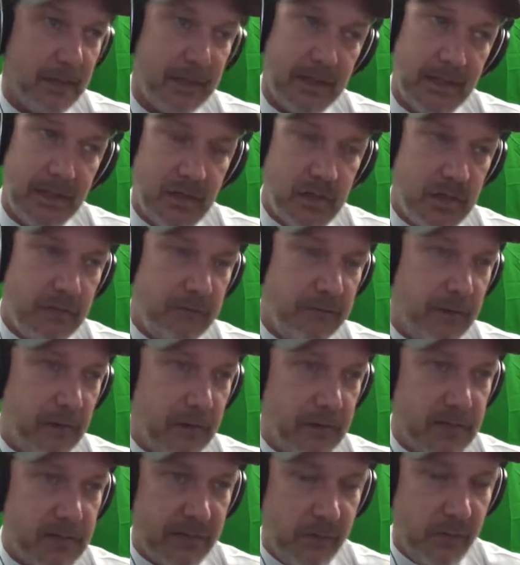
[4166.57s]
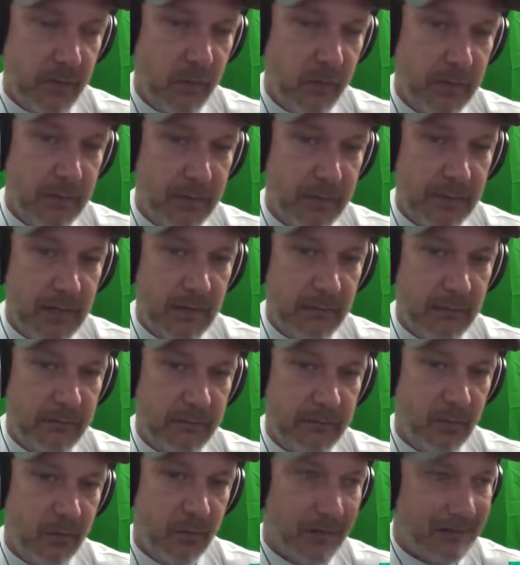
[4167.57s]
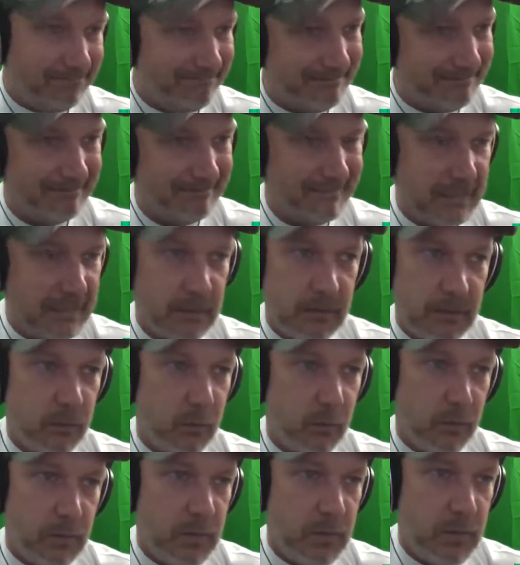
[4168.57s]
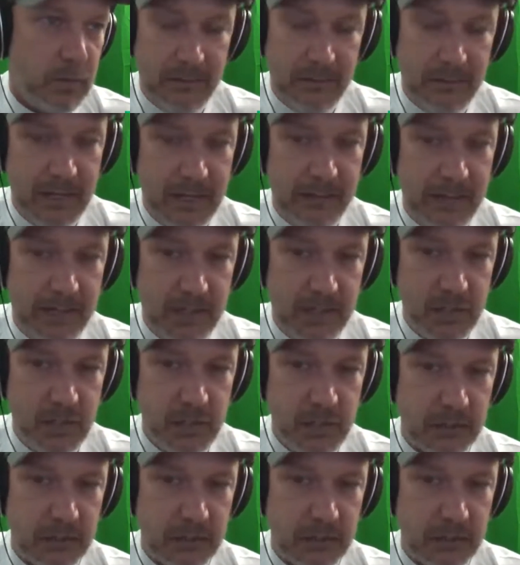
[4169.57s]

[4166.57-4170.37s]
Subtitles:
Gee, folks, if we would have been there before, you wouldn't have had that issue.